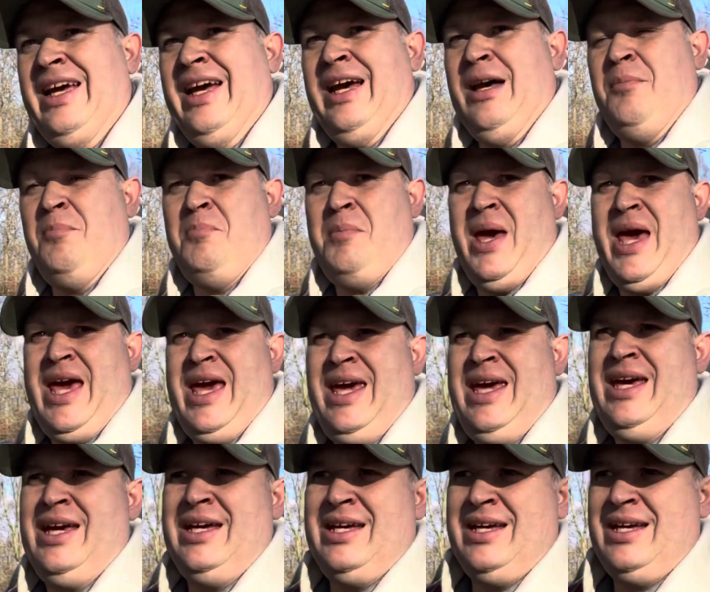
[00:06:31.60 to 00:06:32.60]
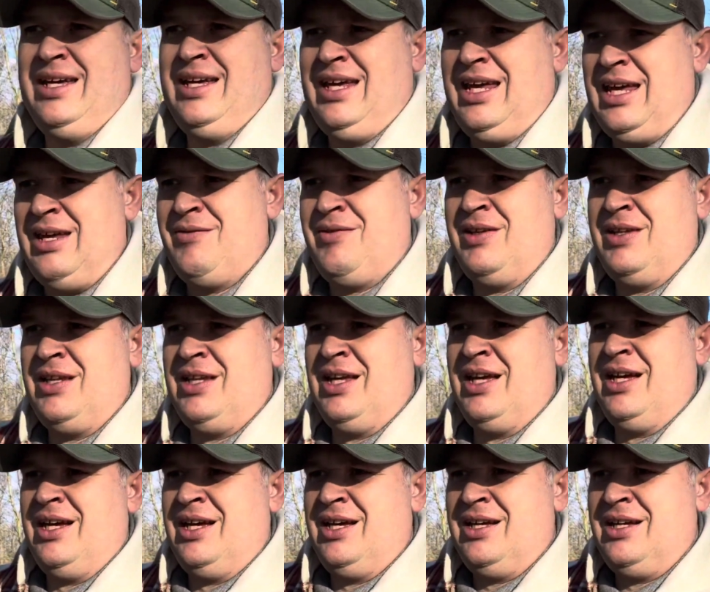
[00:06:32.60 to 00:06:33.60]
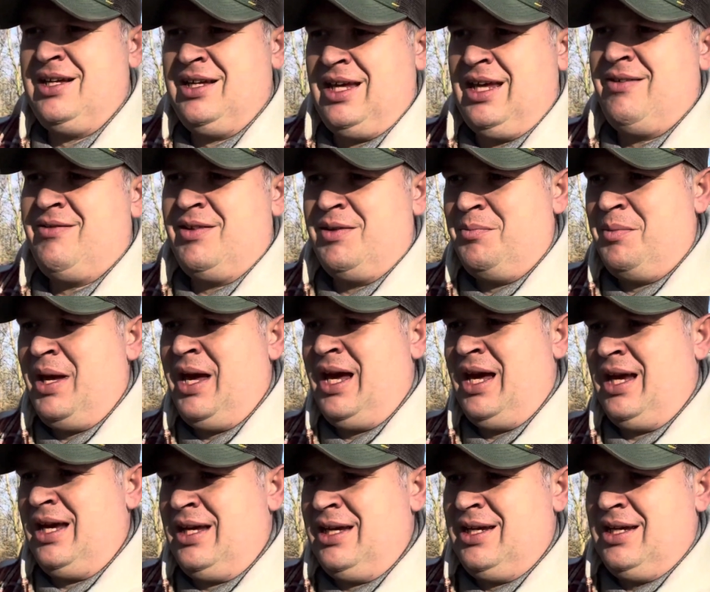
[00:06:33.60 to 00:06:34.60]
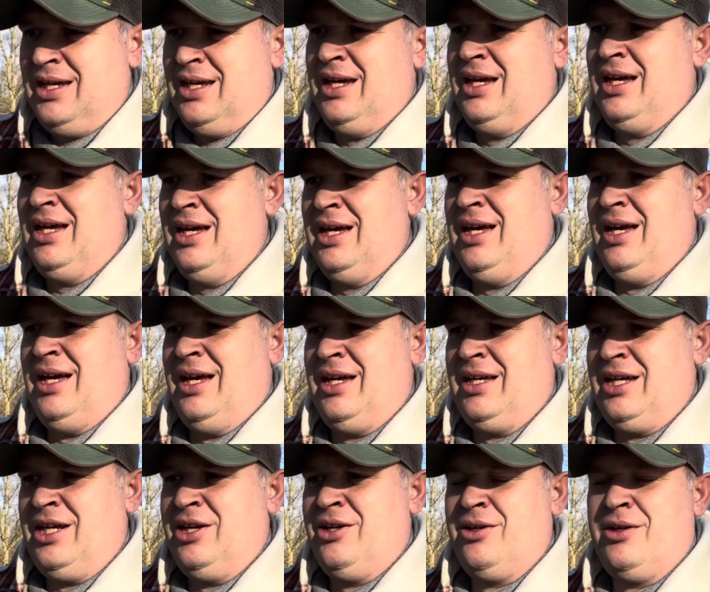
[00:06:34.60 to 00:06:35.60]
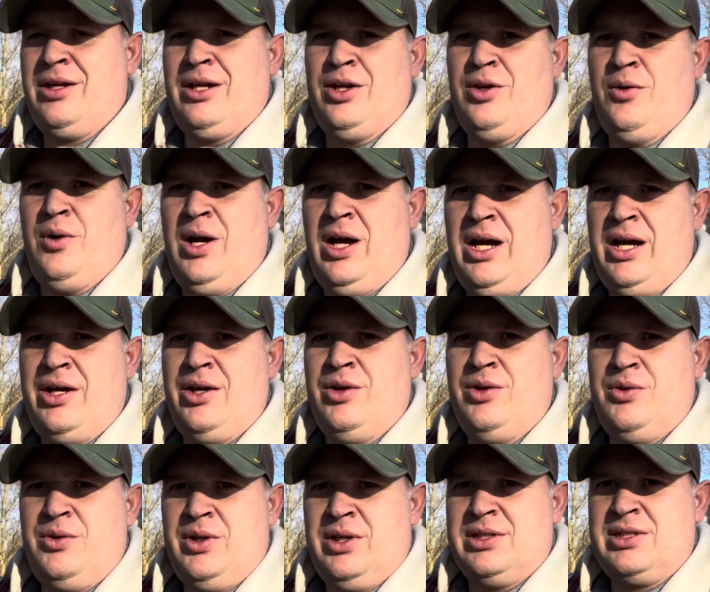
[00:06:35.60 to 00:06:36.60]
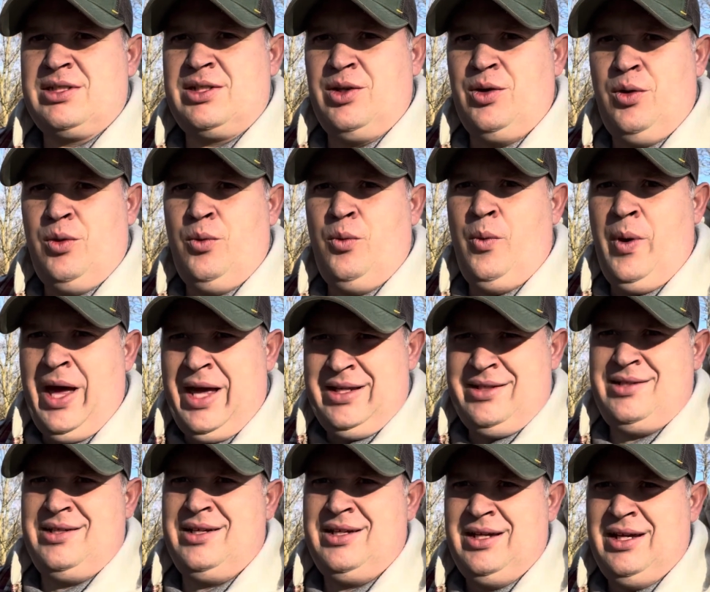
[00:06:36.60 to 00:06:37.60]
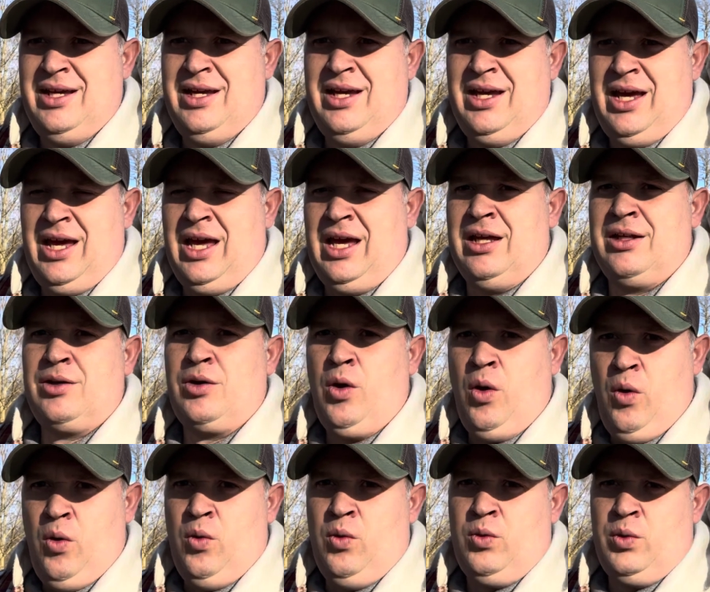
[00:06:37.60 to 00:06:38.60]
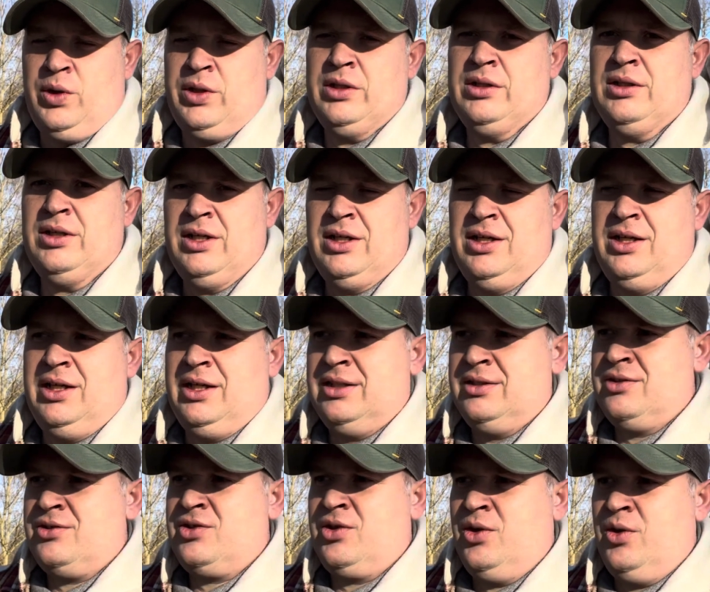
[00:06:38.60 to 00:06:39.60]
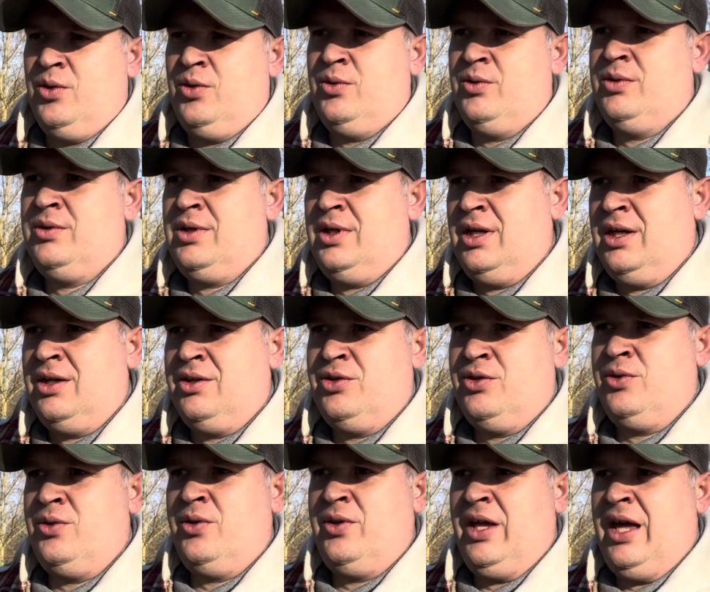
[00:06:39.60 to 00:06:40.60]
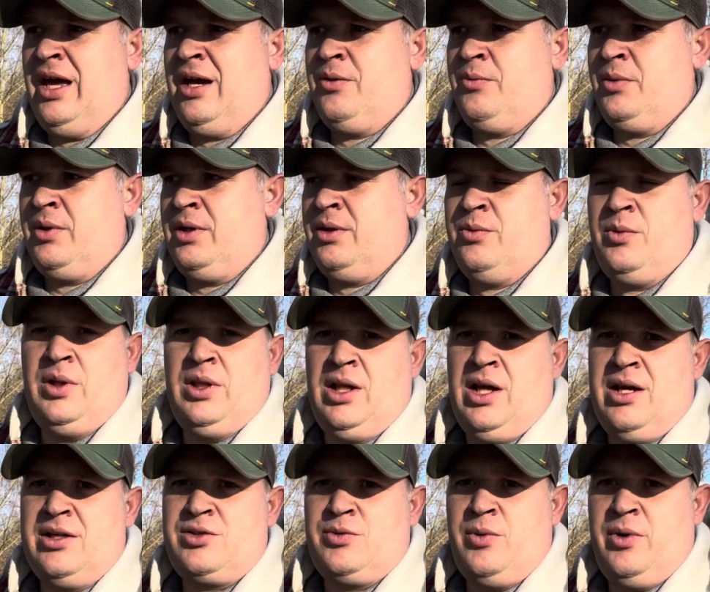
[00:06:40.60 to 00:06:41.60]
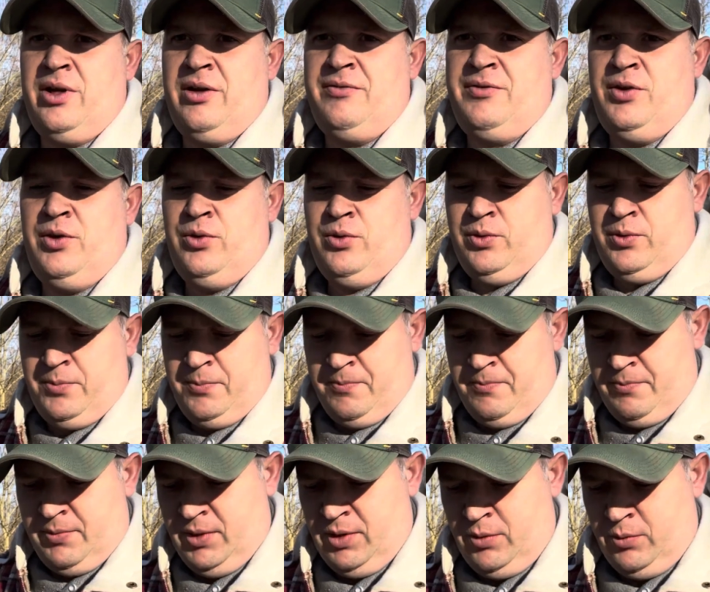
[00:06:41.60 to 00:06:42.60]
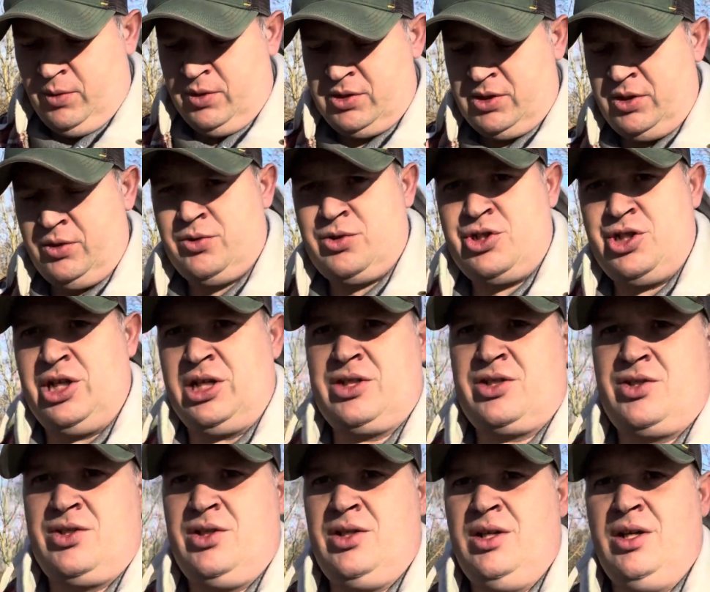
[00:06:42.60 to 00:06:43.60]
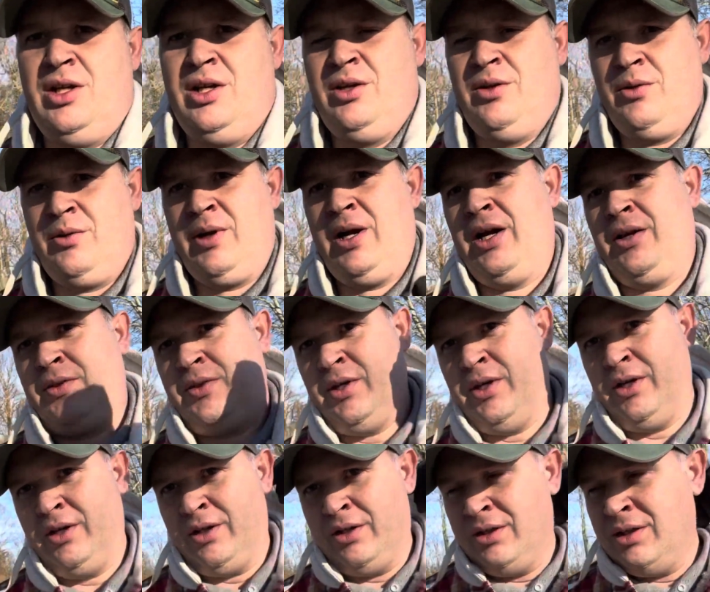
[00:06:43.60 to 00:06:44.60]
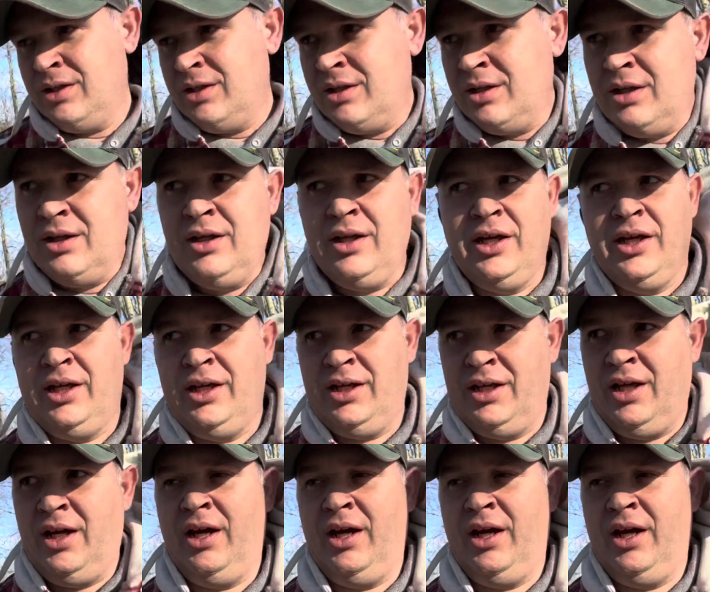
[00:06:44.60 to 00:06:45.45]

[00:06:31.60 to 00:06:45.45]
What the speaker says: May, even May here in Ohio is still wet and cold, and so due to that we lost quite a few once those chicks were out there and